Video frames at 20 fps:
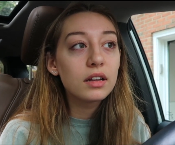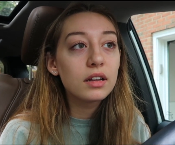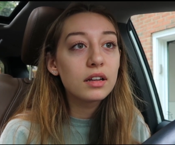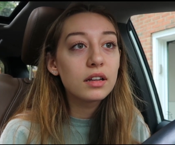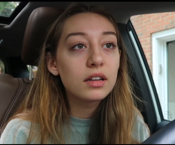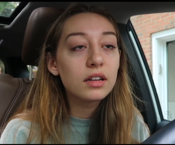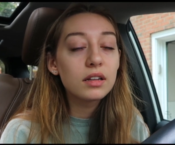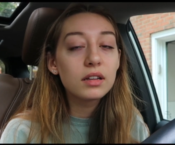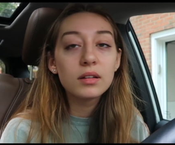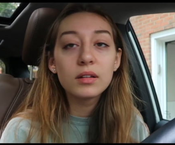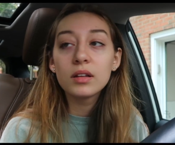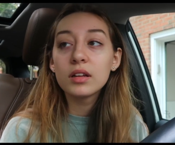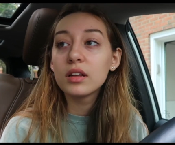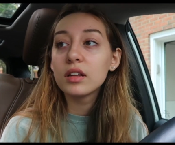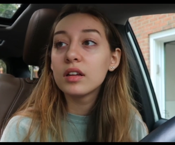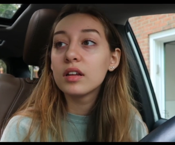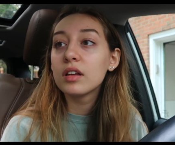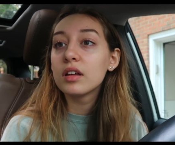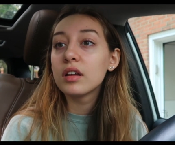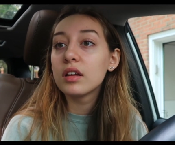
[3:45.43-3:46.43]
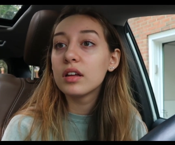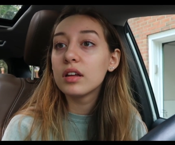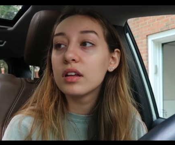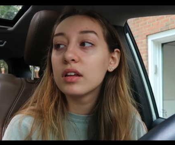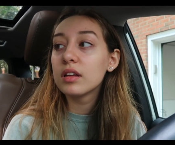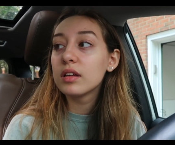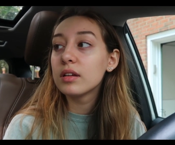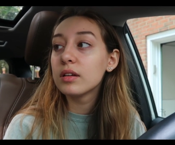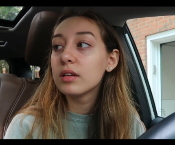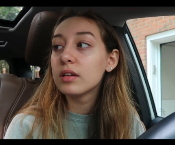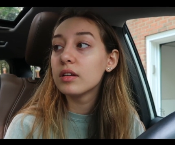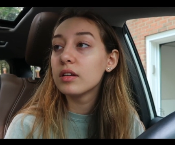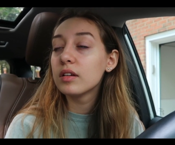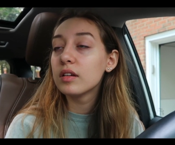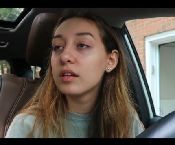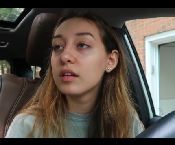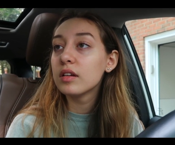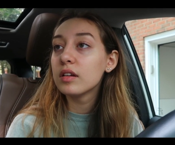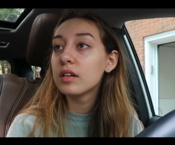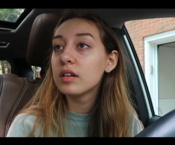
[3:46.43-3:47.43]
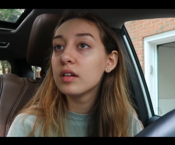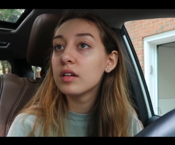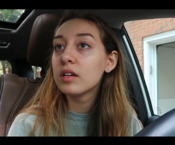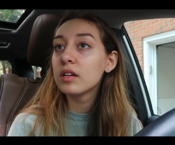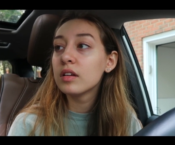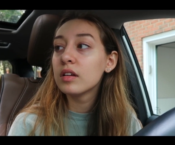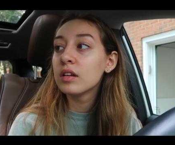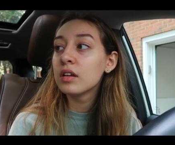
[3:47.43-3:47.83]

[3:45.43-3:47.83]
(silence)